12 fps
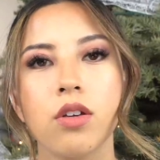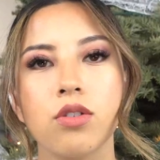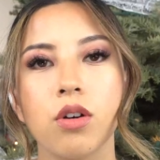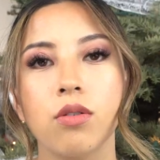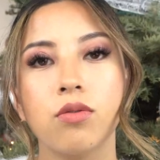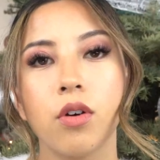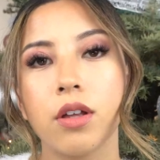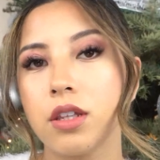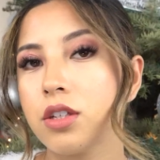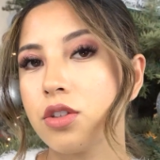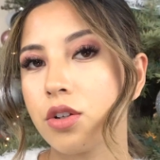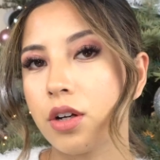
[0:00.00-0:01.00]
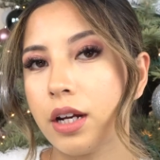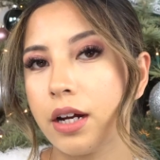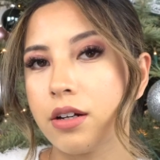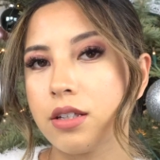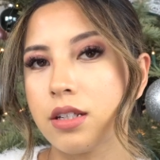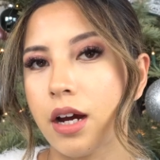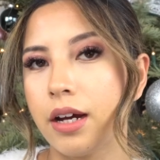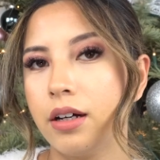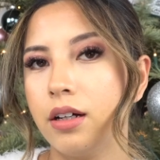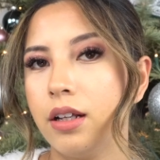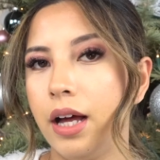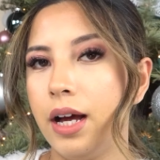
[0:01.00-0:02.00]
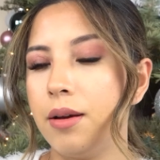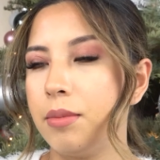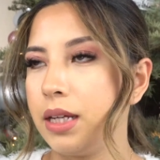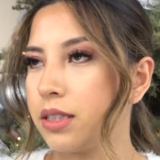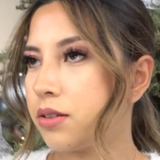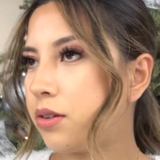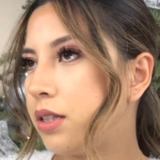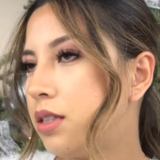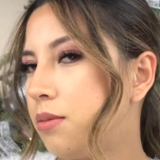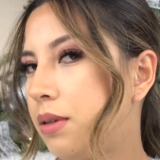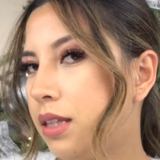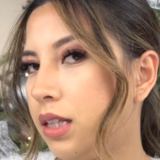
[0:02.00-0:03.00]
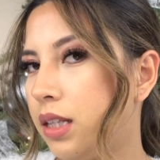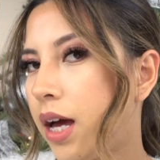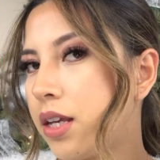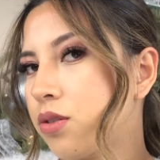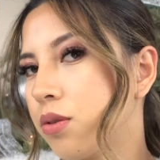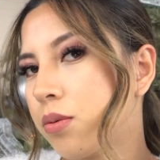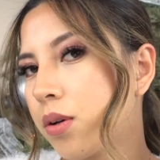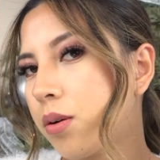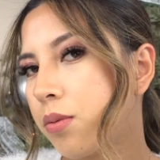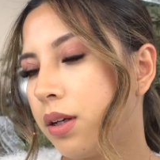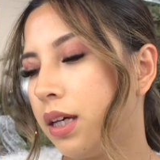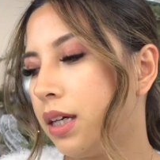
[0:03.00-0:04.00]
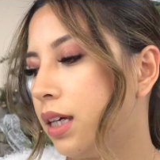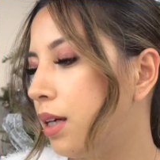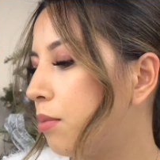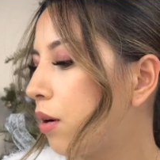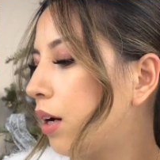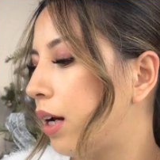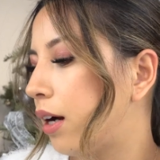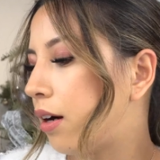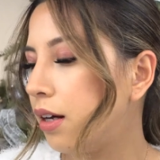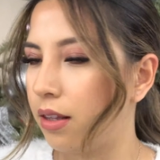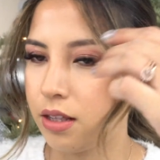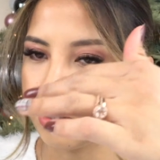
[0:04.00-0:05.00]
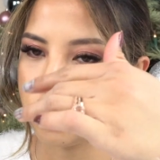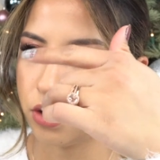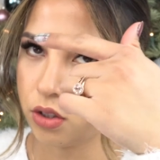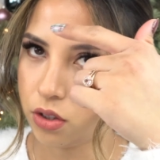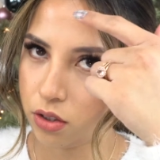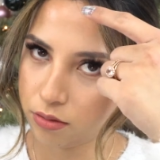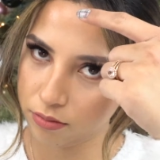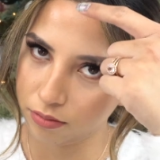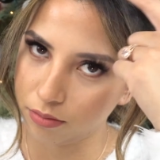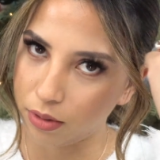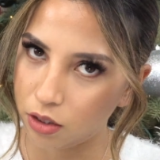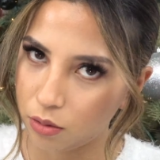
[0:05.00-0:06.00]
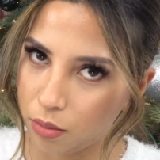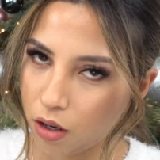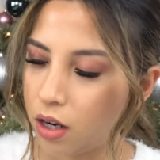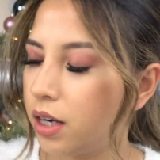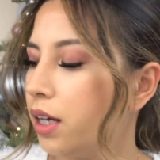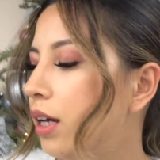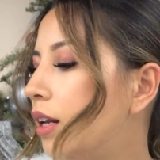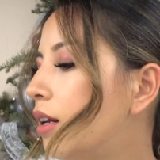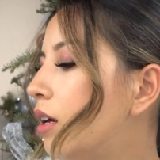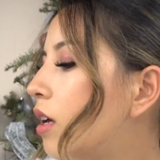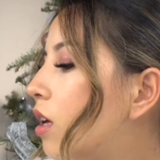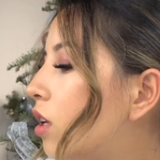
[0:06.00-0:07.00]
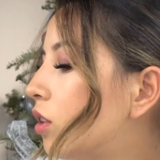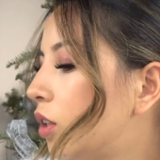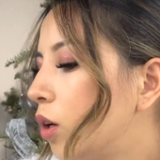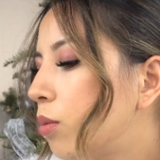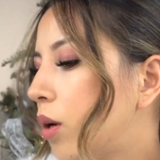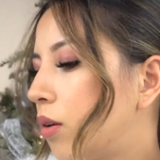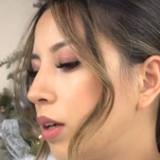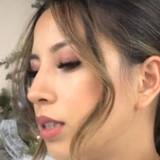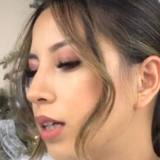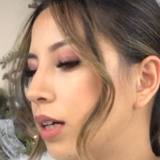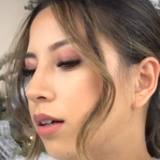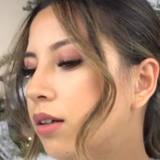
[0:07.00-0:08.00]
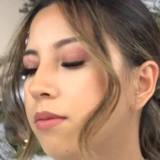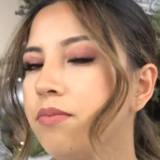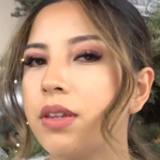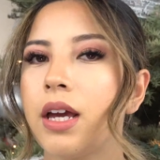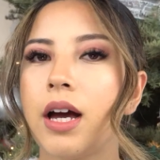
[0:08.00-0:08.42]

So for this third hairstyle, it's going to be the last one where we keep our hair in this middle parted low ponytail.